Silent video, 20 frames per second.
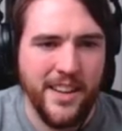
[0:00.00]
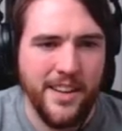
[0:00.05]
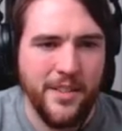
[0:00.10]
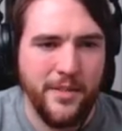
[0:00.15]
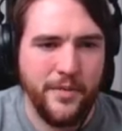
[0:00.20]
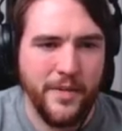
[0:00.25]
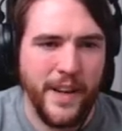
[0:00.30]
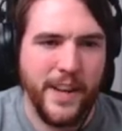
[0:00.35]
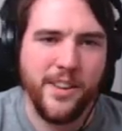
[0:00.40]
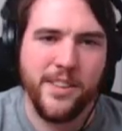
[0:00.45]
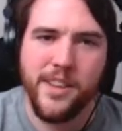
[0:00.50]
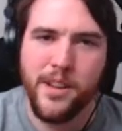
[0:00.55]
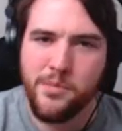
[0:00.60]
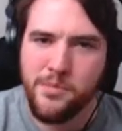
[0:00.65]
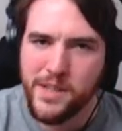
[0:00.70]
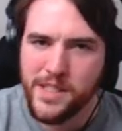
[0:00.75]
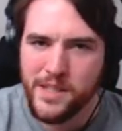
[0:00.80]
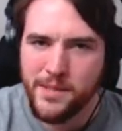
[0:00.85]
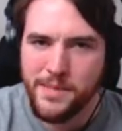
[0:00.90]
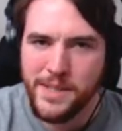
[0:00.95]
Figured there
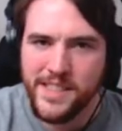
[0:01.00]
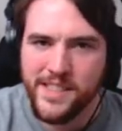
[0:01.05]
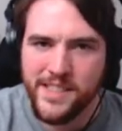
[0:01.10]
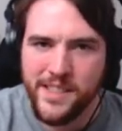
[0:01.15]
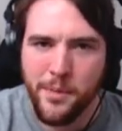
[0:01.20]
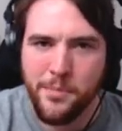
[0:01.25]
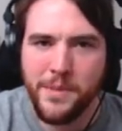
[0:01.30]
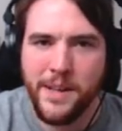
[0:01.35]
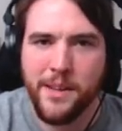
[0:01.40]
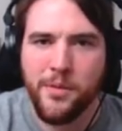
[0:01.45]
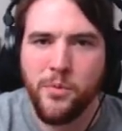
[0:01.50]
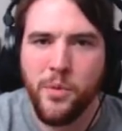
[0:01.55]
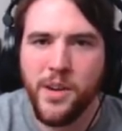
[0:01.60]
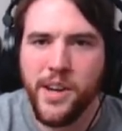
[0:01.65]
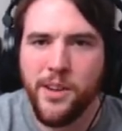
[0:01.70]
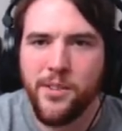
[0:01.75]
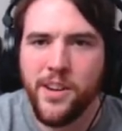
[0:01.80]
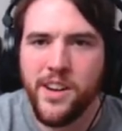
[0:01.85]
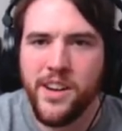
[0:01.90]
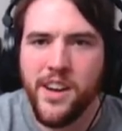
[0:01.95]
must have been something. 1
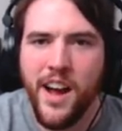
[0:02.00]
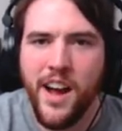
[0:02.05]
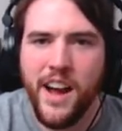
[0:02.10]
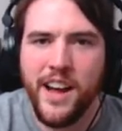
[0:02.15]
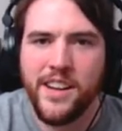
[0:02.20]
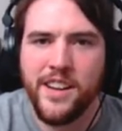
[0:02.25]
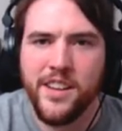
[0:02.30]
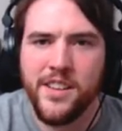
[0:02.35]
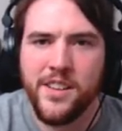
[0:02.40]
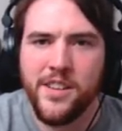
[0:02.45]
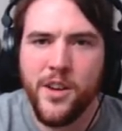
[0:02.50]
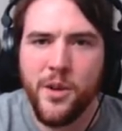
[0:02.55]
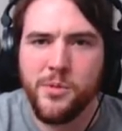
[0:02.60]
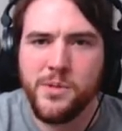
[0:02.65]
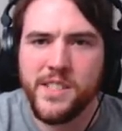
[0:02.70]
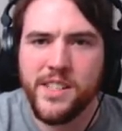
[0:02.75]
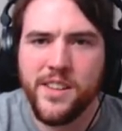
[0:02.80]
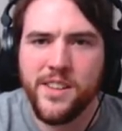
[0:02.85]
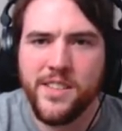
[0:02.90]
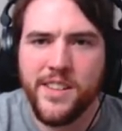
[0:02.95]
out of 9
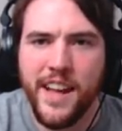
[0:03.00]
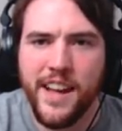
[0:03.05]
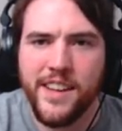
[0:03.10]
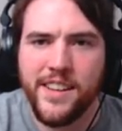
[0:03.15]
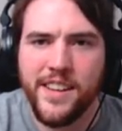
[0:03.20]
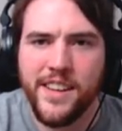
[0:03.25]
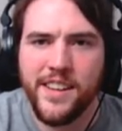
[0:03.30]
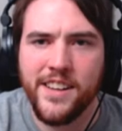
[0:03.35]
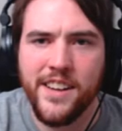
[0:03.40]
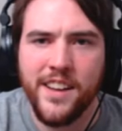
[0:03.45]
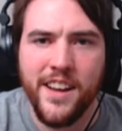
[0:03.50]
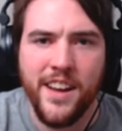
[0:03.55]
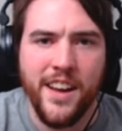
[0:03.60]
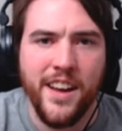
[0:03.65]
notes collected.